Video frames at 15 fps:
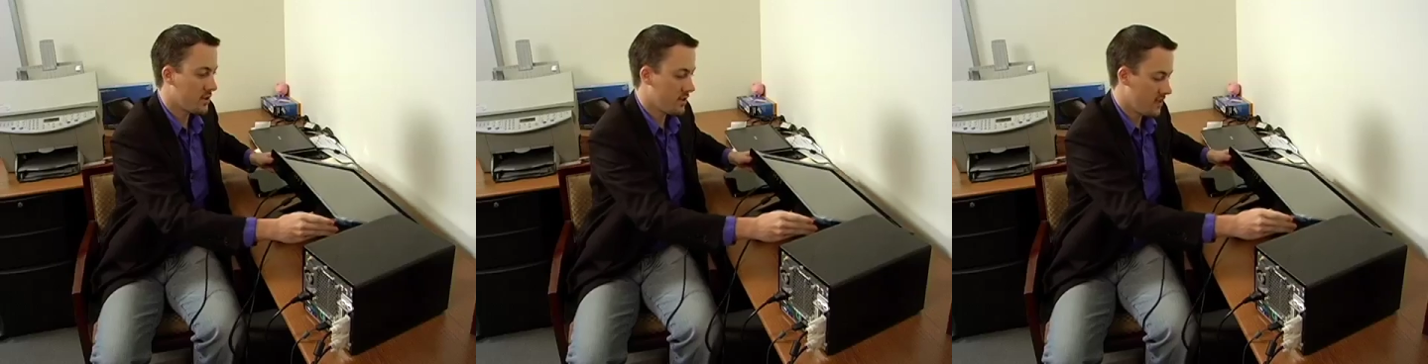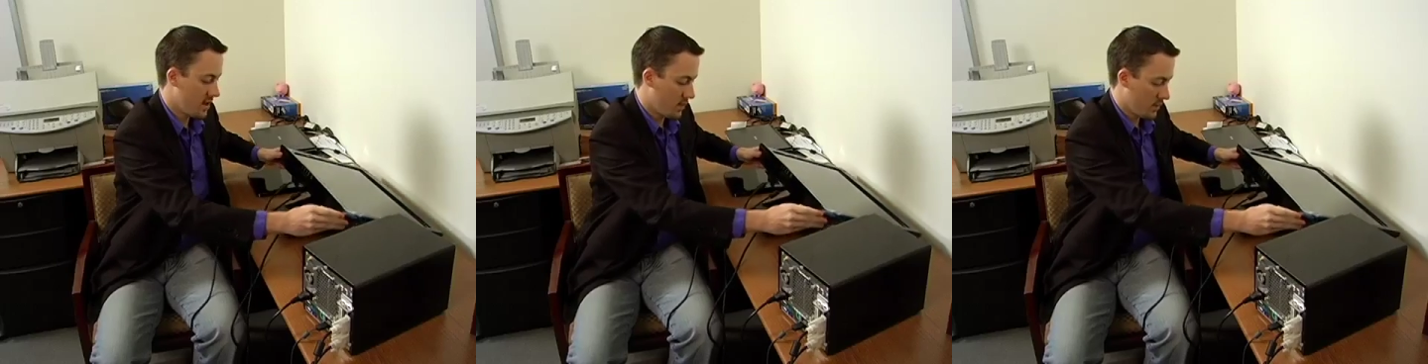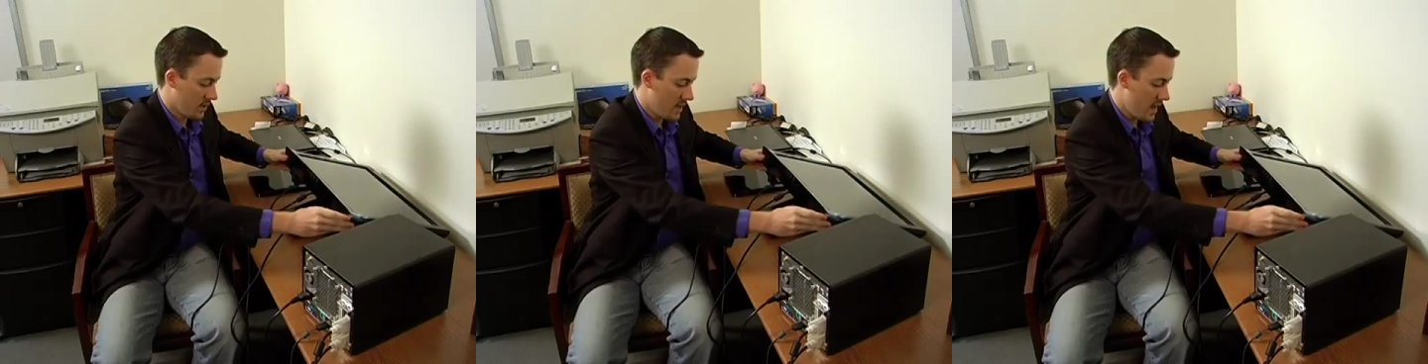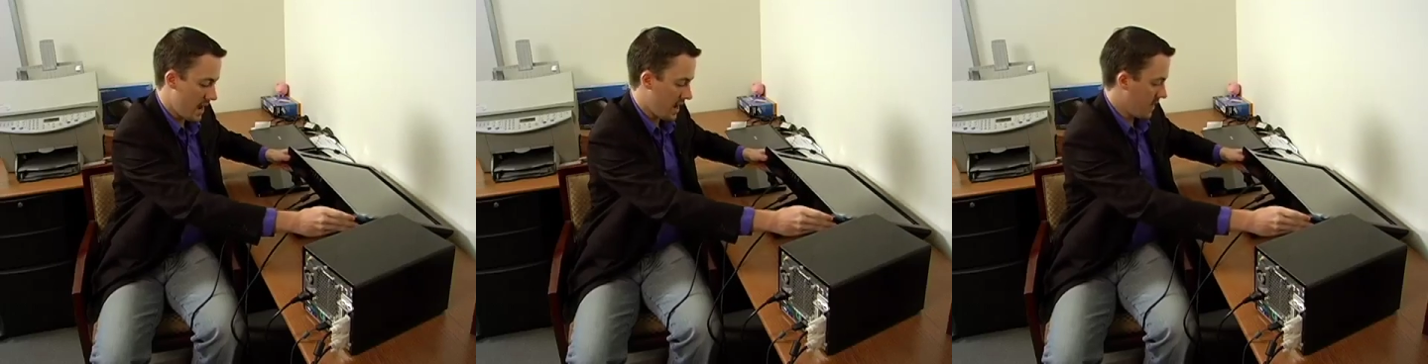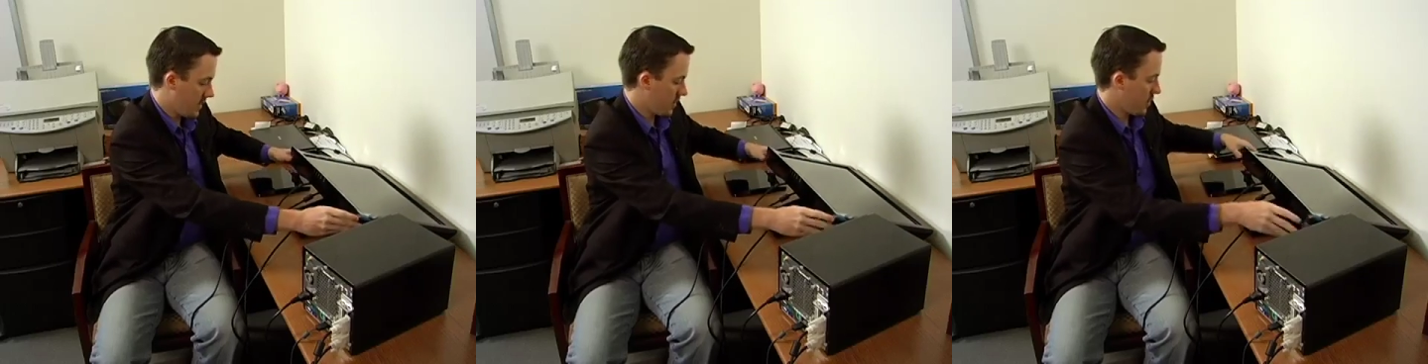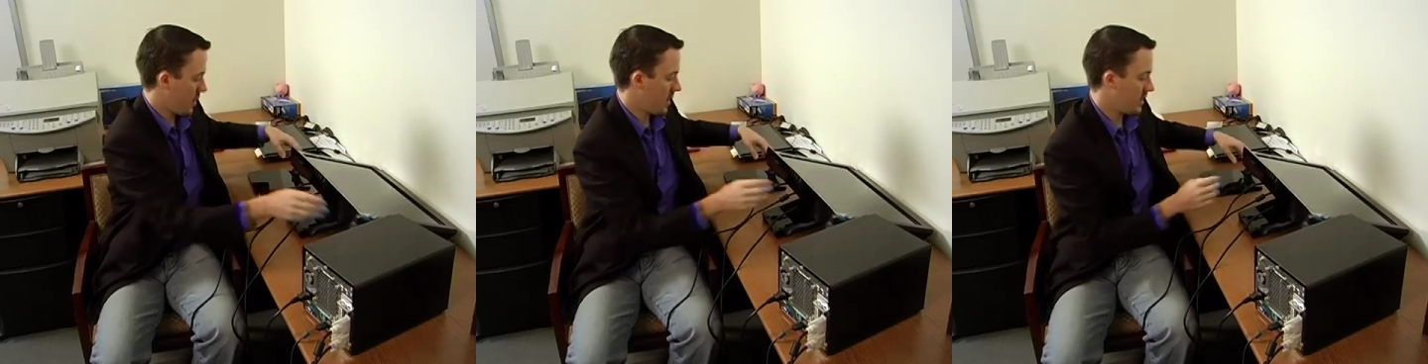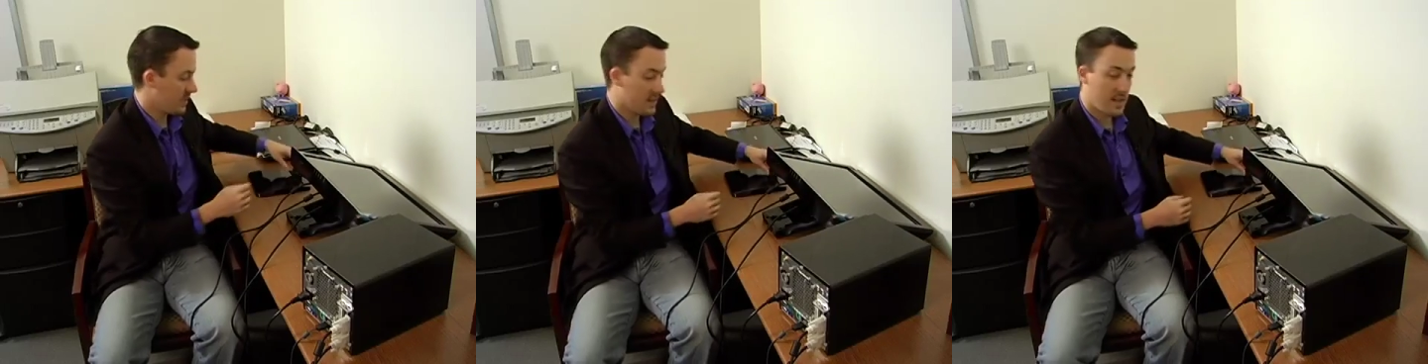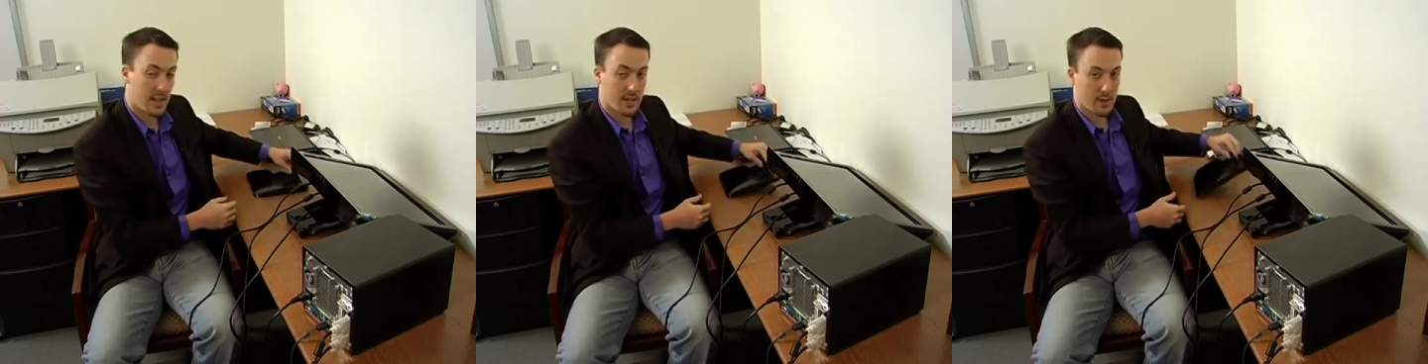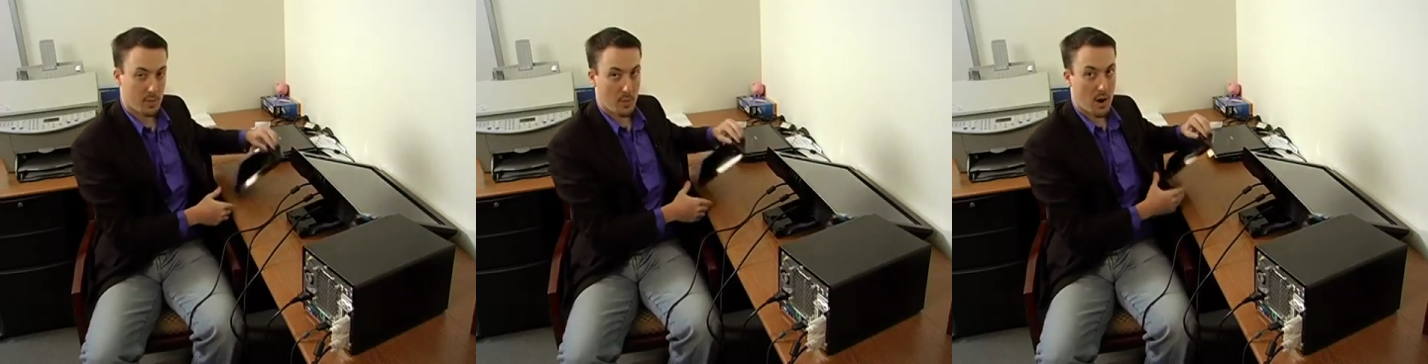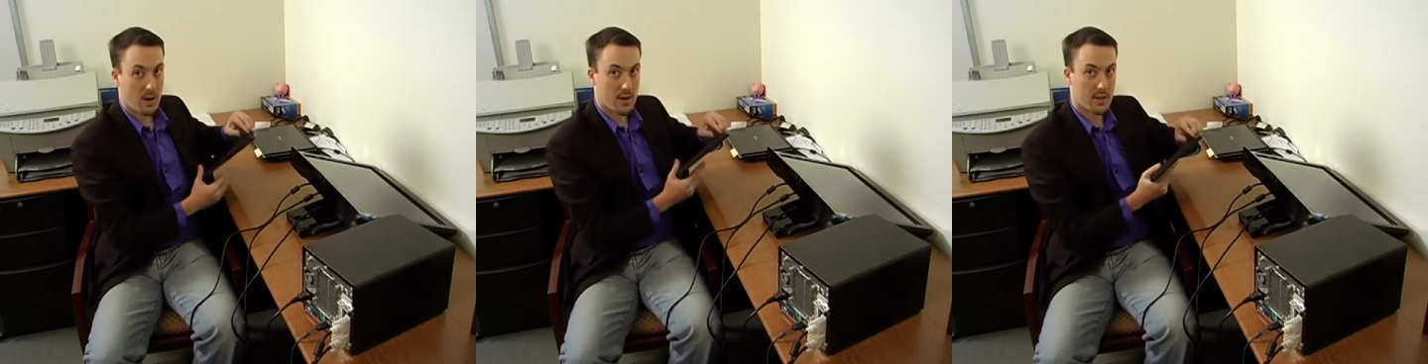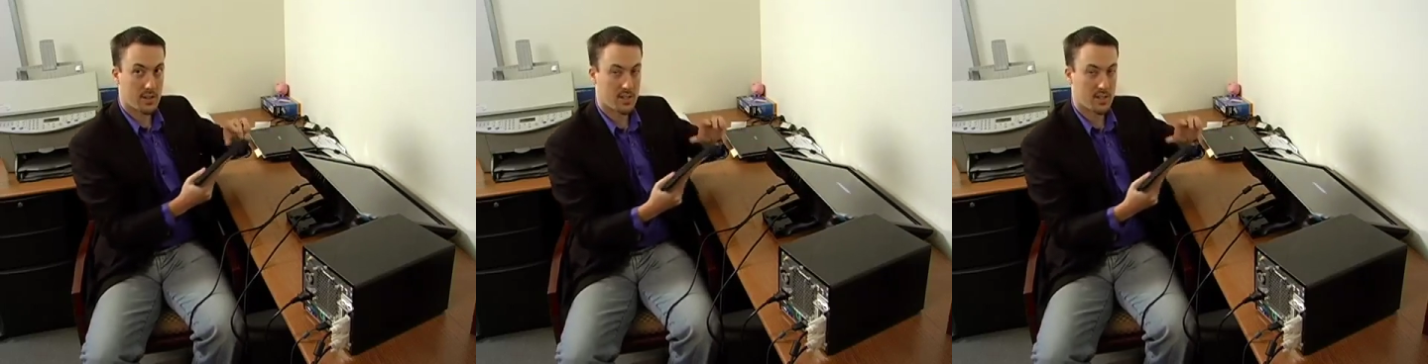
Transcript: you're done with that, go ahead and take your monitor